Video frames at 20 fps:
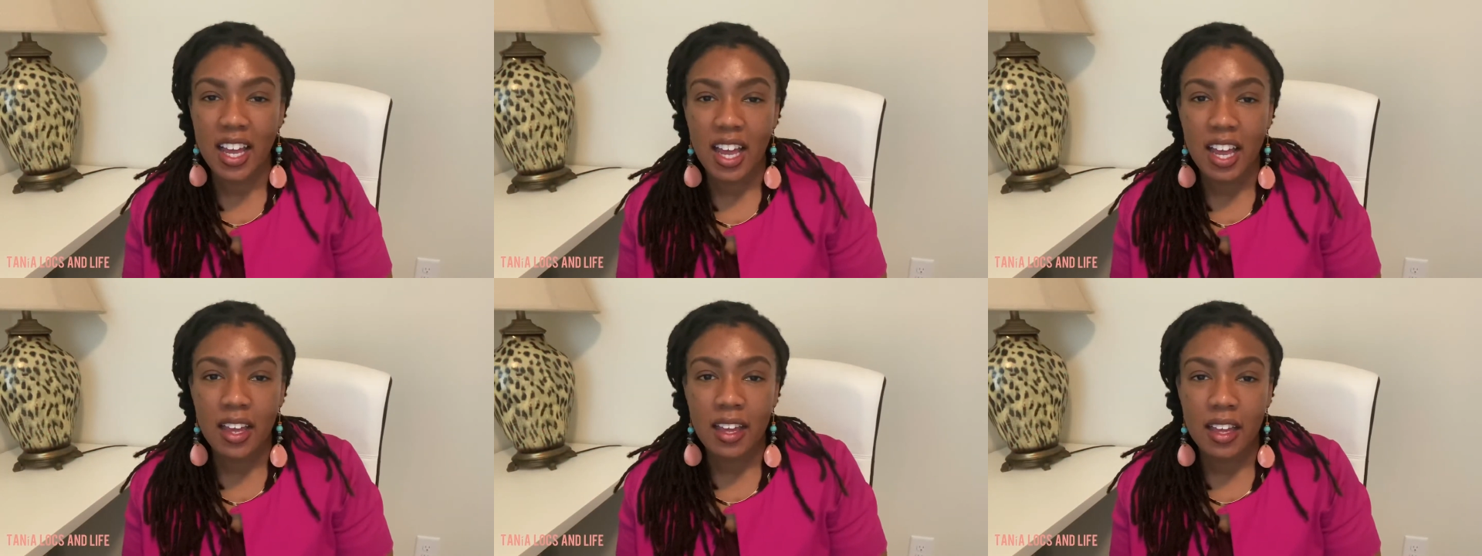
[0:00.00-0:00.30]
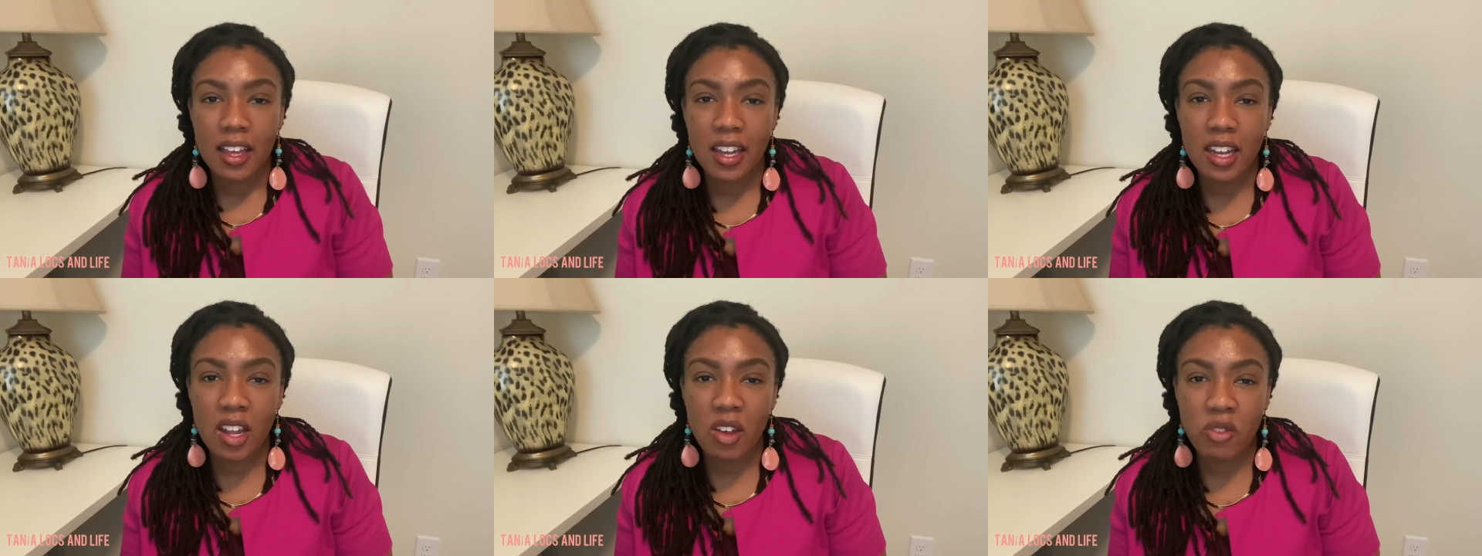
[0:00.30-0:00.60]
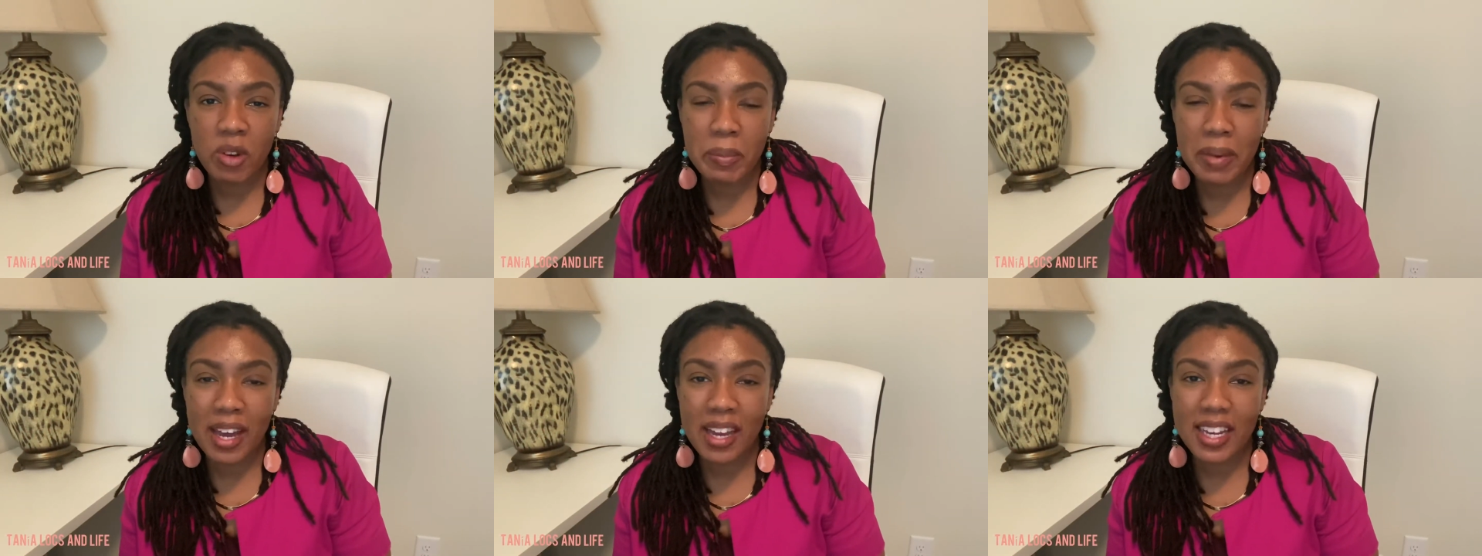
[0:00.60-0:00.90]
hello
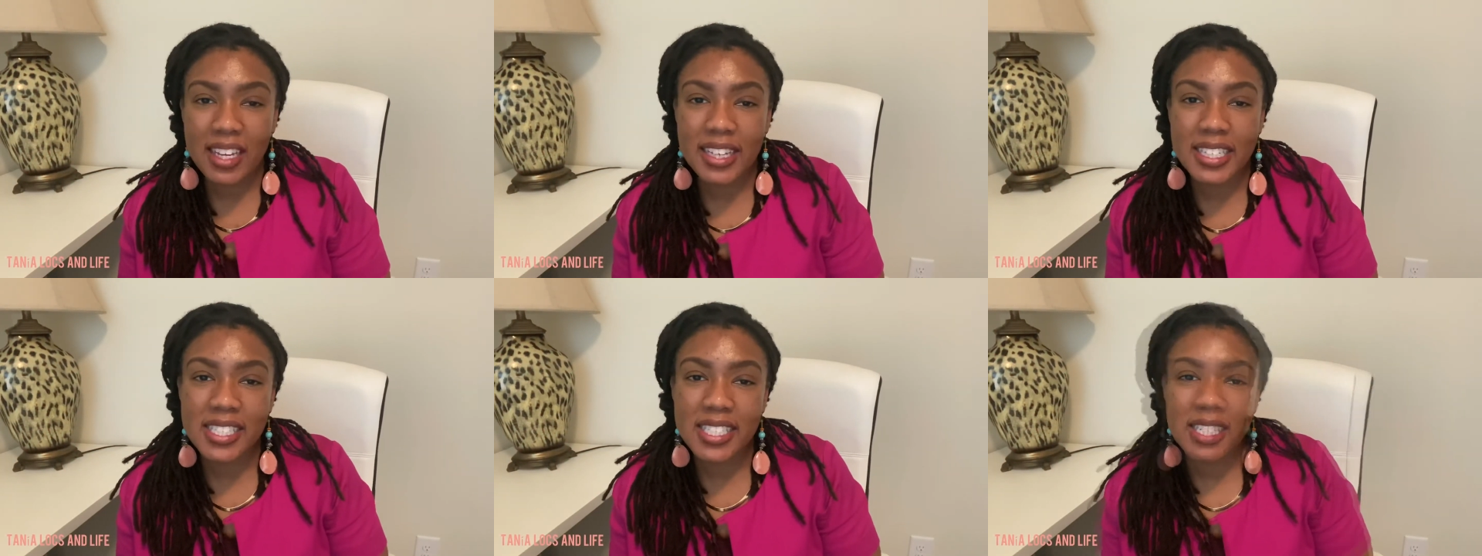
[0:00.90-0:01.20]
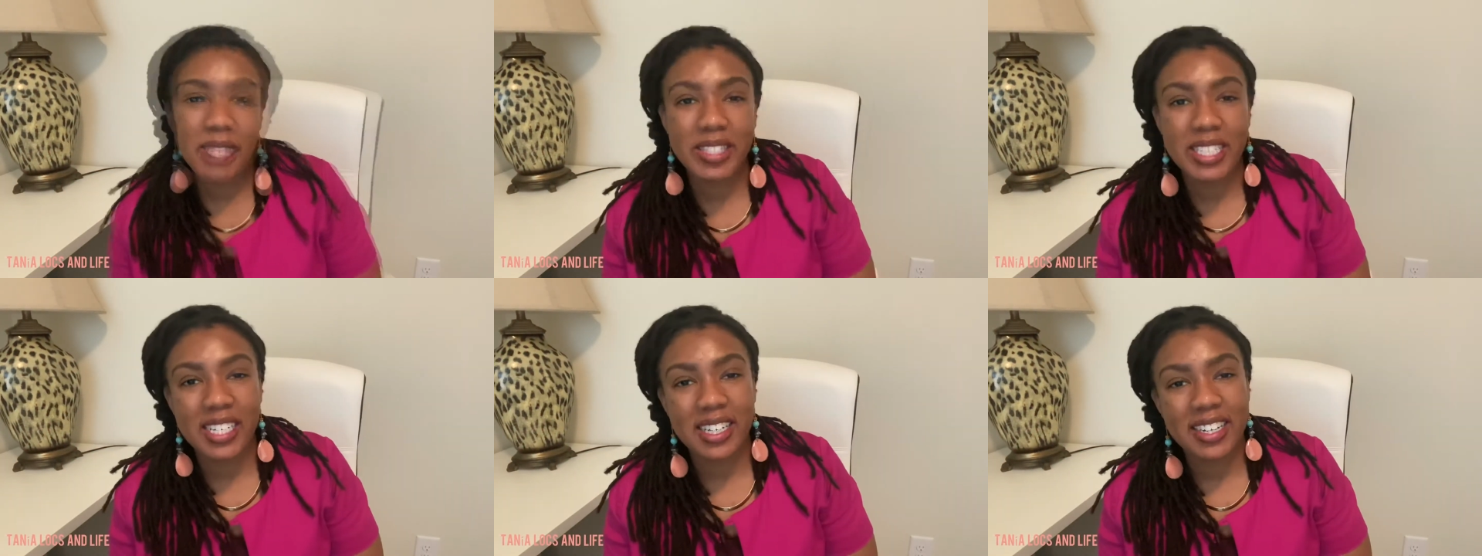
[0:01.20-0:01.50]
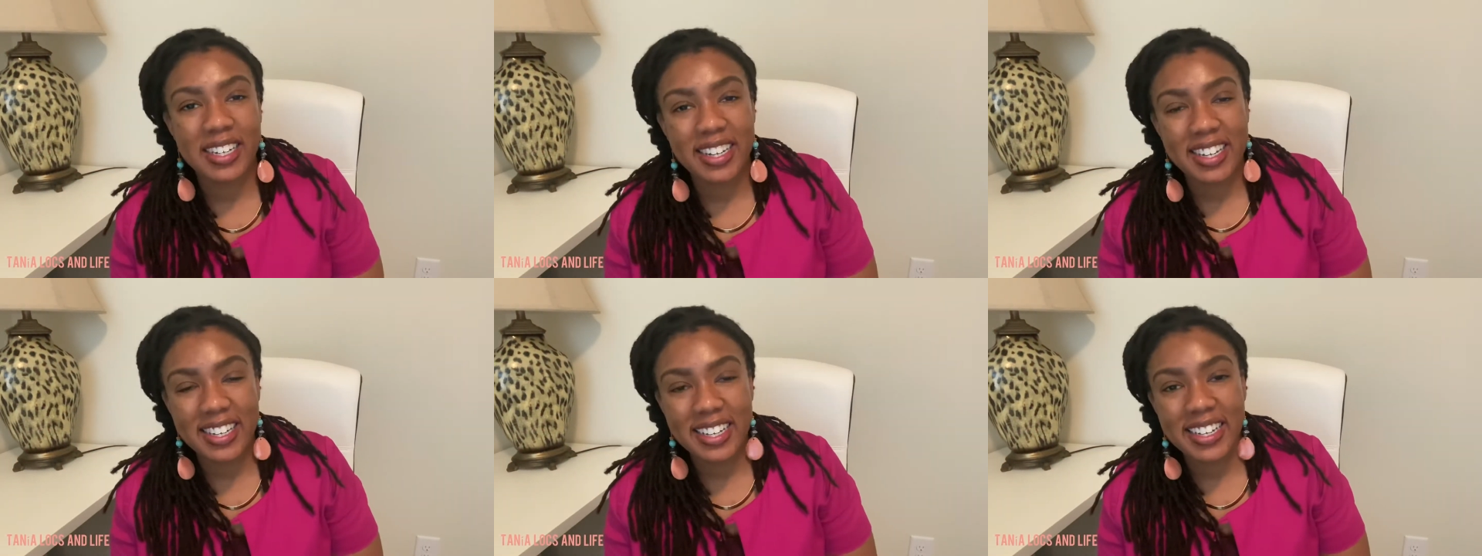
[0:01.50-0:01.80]
everybody, this is
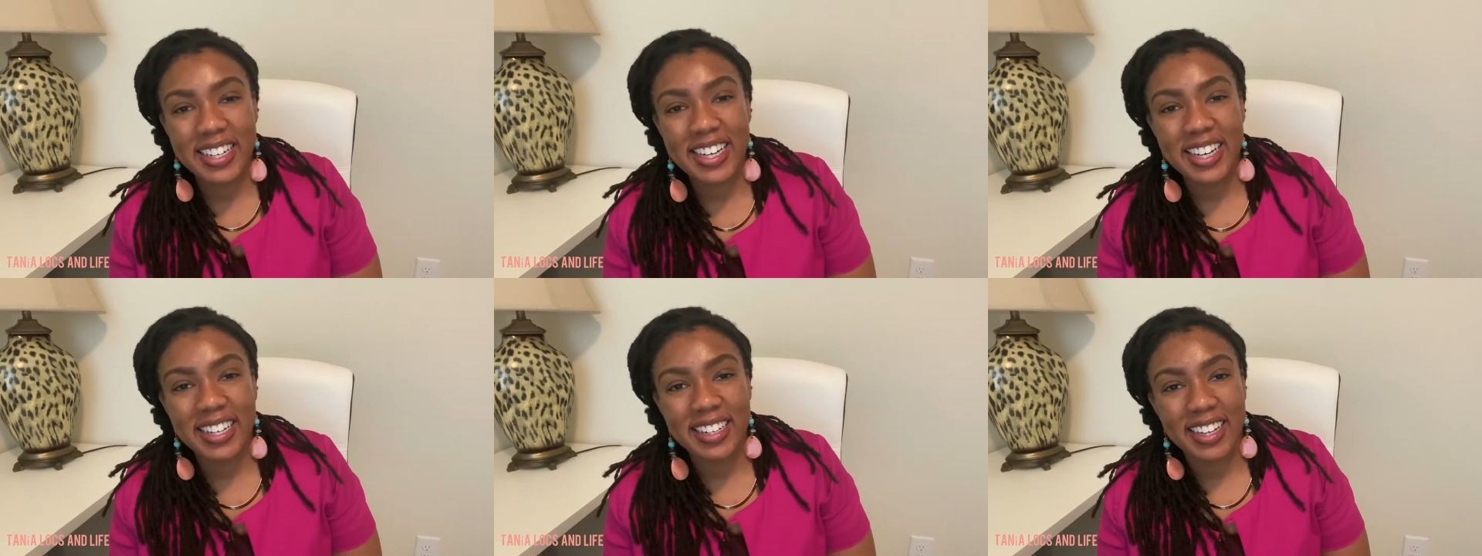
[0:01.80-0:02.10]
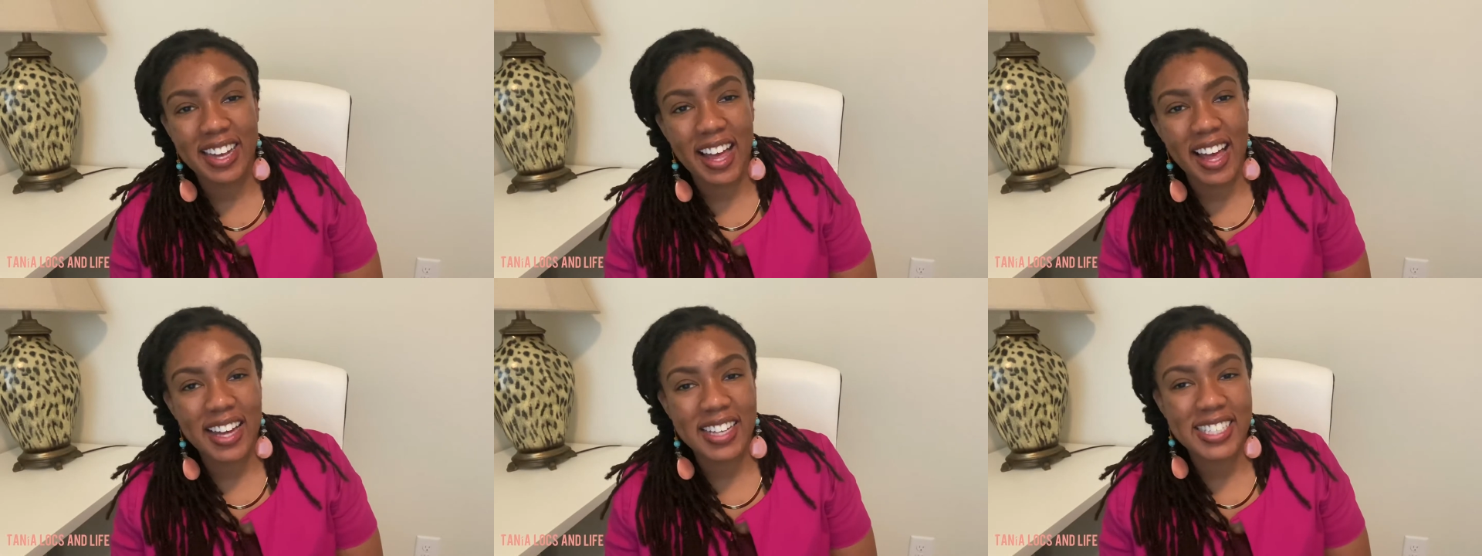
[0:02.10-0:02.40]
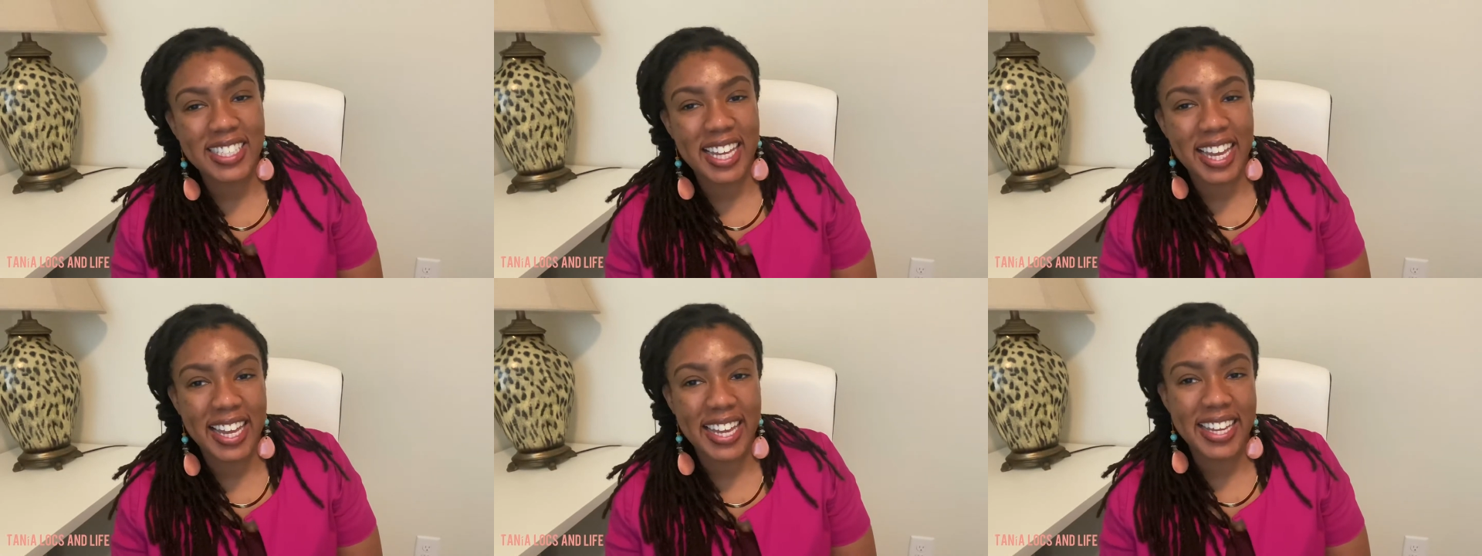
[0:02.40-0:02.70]
Tania,
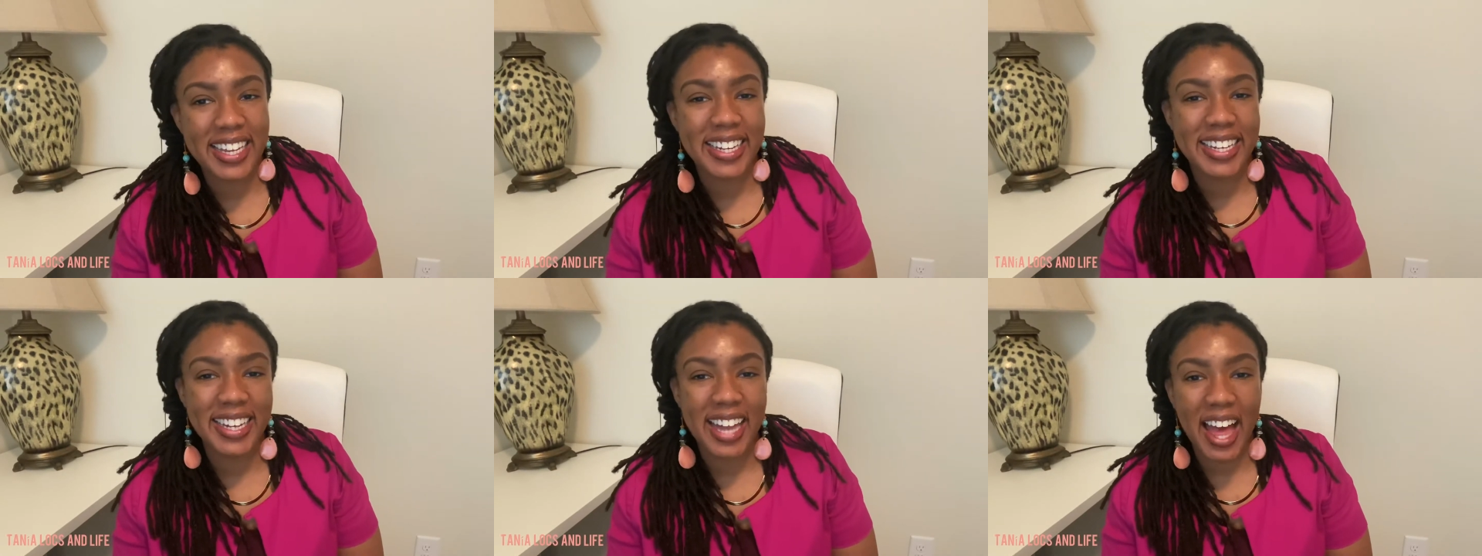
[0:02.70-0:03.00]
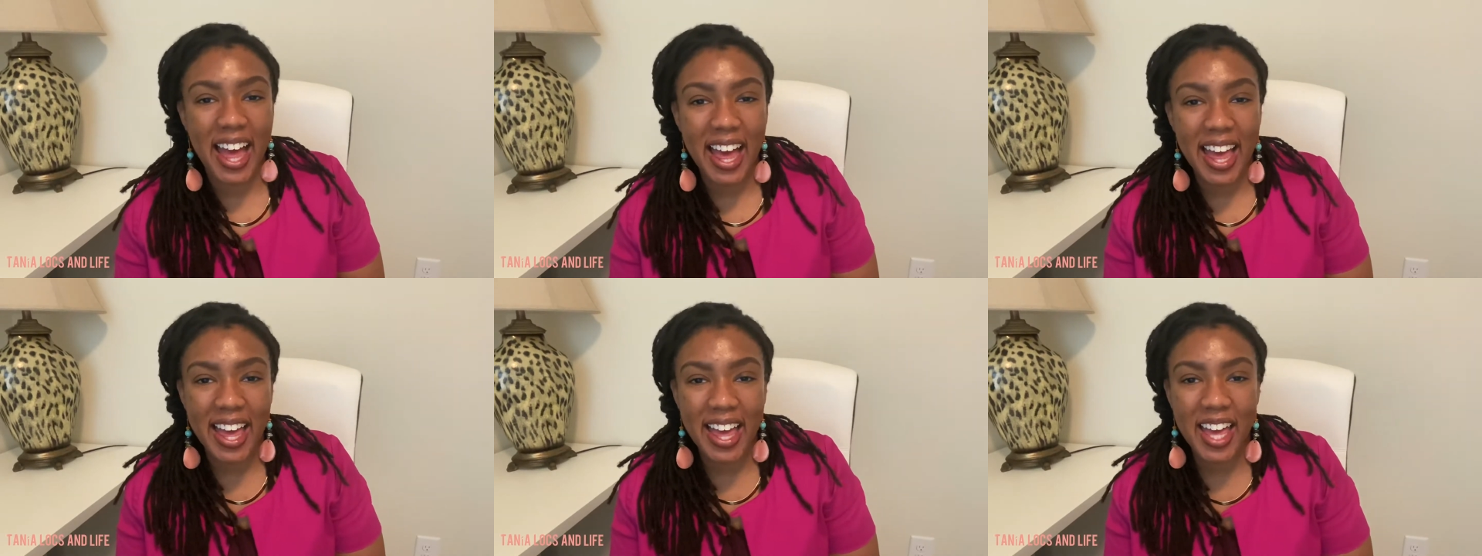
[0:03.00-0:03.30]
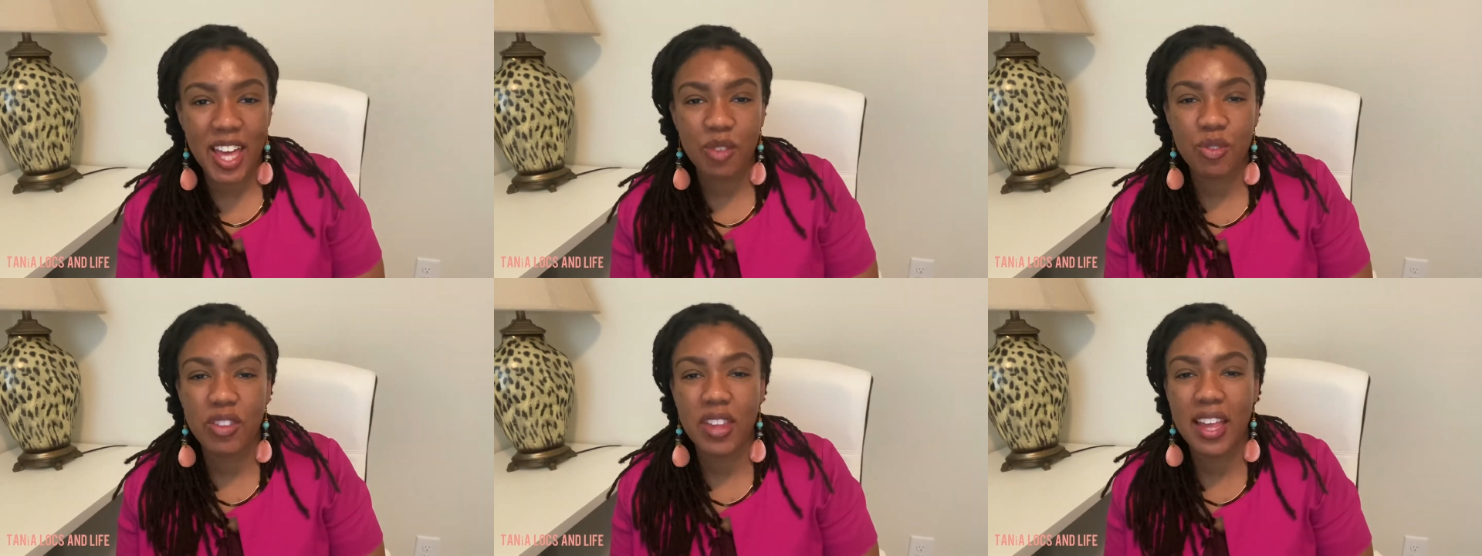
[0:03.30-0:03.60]
Locs and
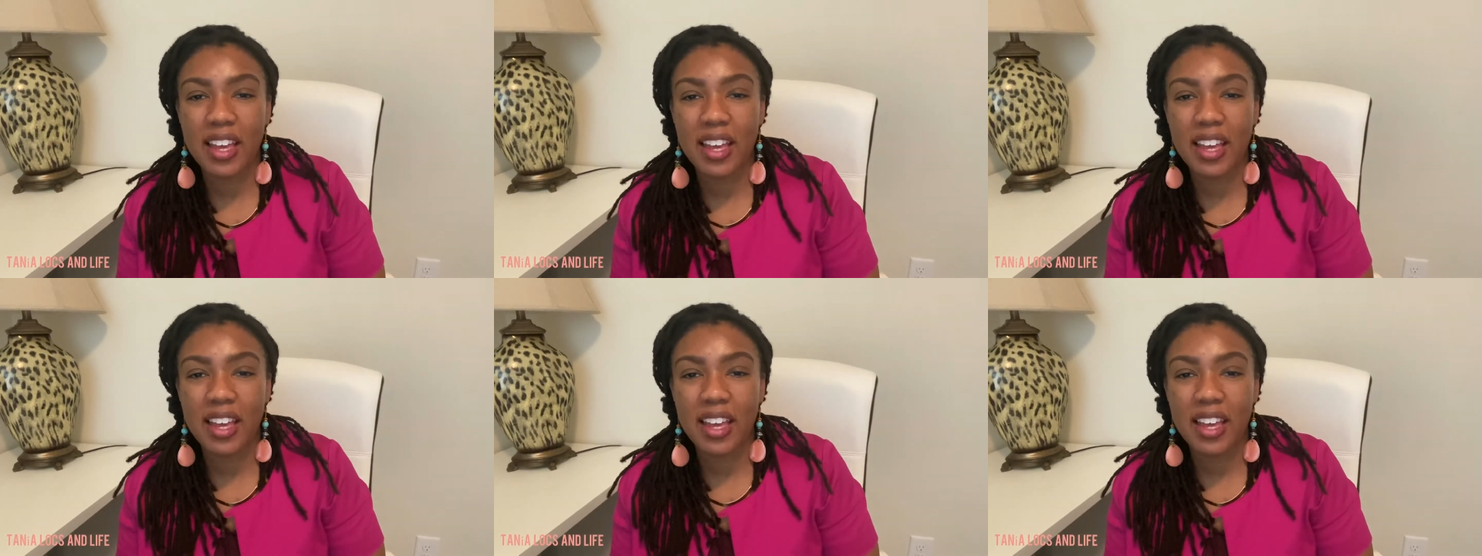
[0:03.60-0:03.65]
Life.